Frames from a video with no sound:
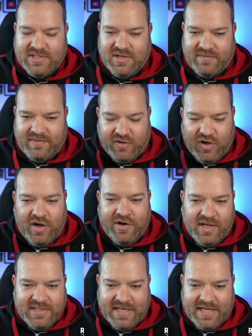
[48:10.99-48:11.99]
So if you've got an
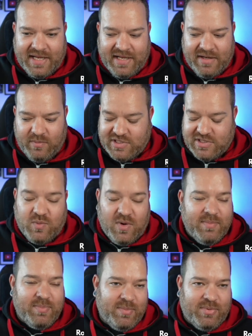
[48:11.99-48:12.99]
idea, which is
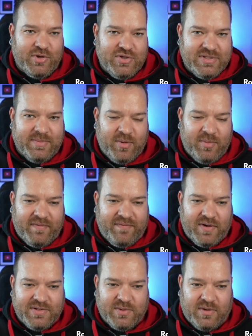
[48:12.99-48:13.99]
why people use their mobile
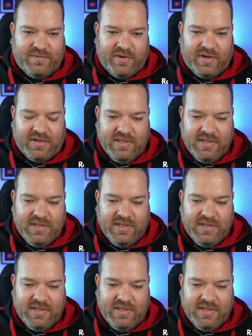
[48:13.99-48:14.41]
phone so often,